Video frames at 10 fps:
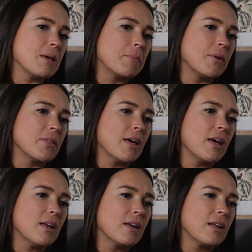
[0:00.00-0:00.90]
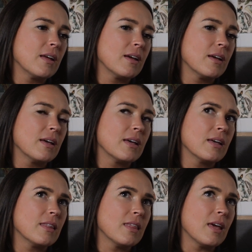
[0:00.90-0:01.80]
people that
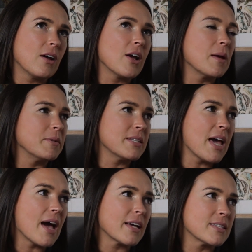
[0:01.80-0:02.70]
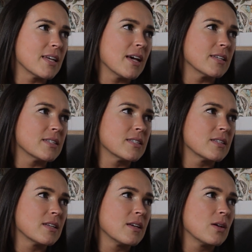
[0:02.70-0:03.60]
they are able to
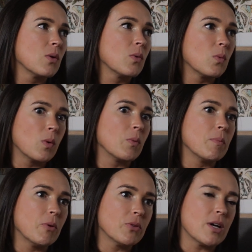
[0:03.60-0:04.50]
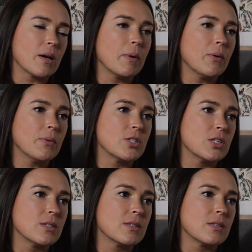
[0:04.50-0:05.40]
access yeah what we both talk about which
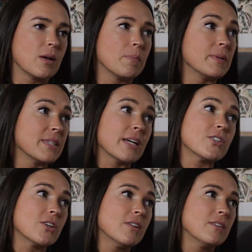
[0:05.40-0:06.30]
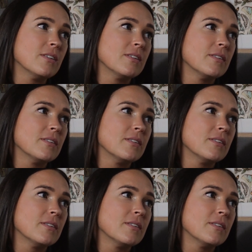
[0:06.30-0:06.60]
is their potential